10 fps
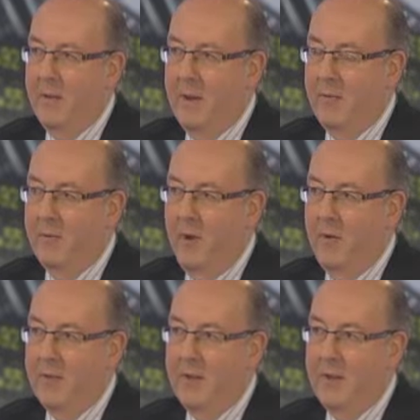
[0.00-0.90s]

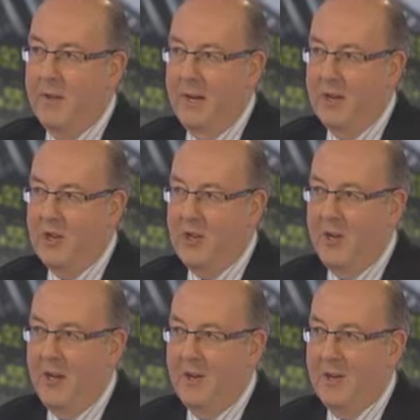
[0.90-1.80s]
involved in the debt
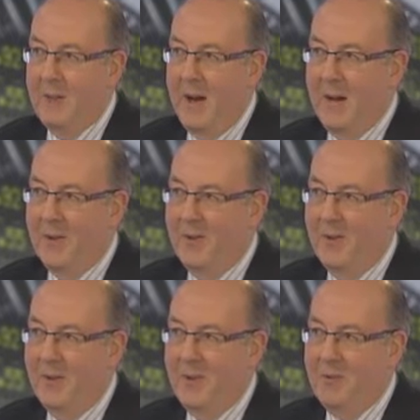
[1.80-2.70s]
ceiling debacle
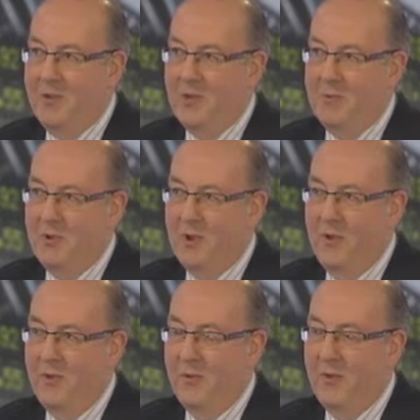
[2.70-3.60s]
that was just
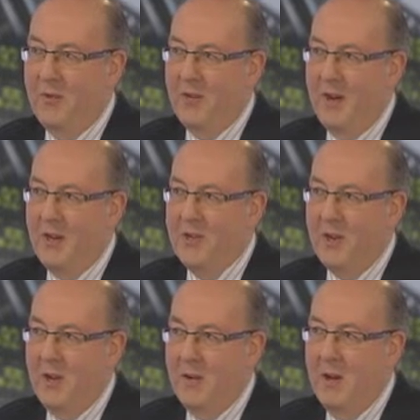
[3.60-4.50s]
resolved a few days
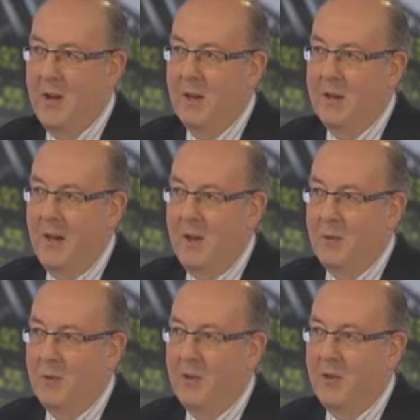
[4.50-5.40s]
ago, they
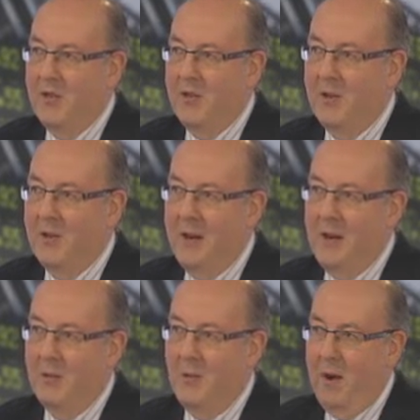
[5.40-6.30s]
would consider
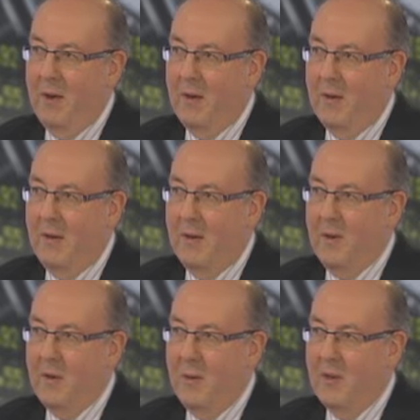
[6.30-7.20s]
downgrading
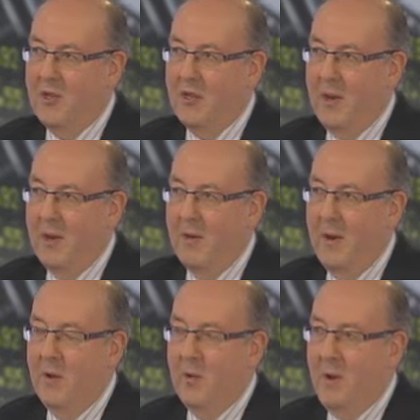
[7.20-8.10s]
US
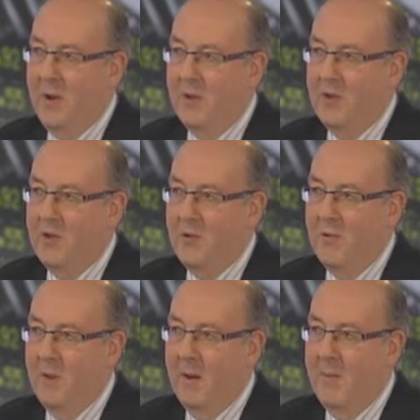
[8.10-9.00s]
credit
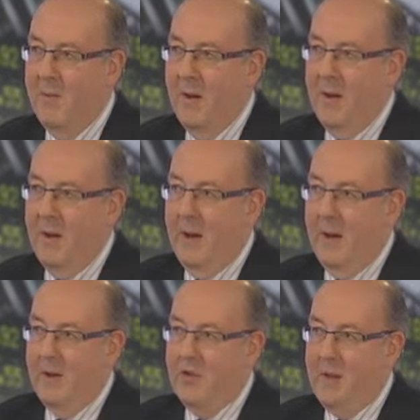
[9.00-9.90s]
to
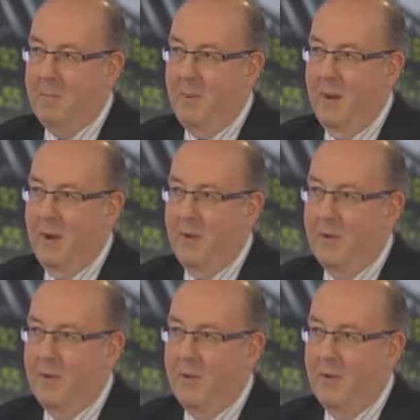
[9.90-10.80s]
a step below
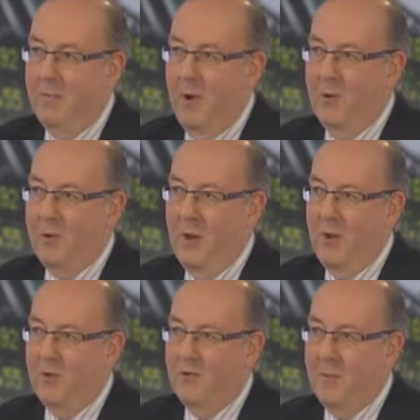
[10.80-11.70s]
the rolled
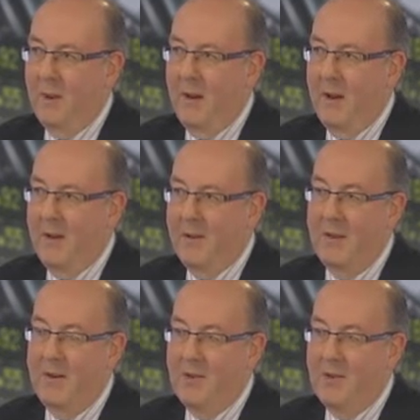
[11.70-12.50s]
gold AAA.